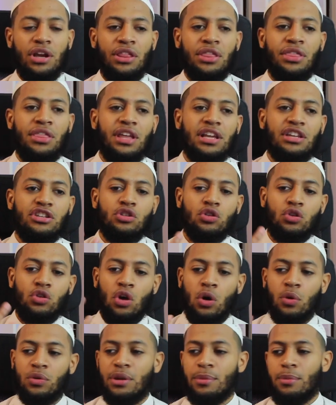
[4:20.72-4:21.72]
things, you
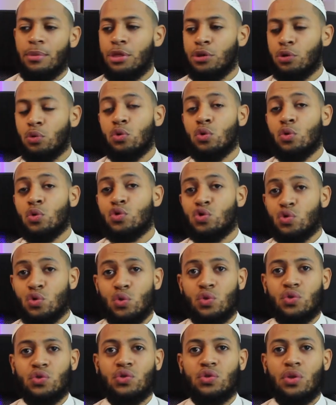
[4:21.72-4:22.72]
know them through
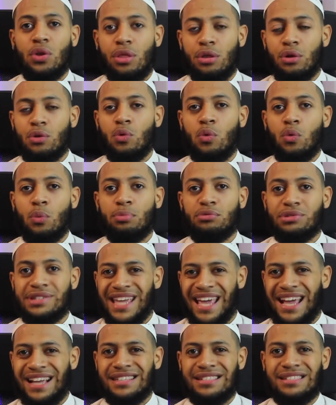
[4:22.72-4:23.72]
nusus, through
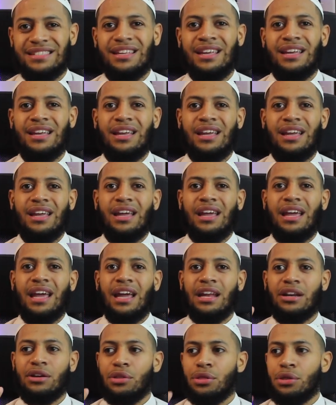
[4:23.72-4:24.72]
text,
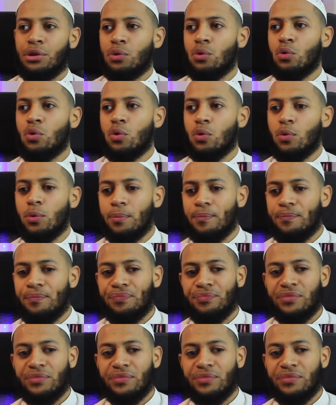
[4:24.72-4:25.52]
and through